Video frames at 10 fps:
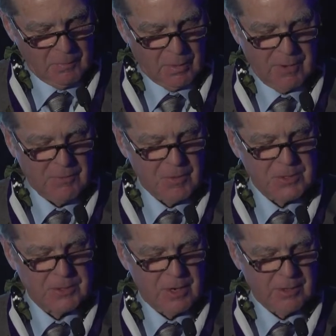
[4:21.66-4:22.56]
When I
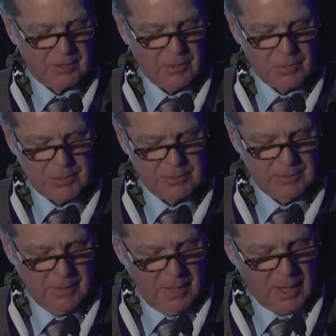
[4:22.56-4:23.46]
first started
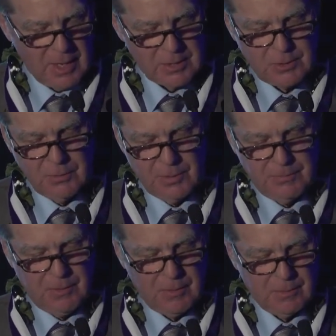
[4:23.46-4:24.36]
coaching high school
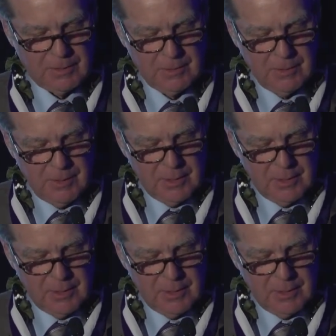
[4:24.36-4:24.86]
at Fenwick,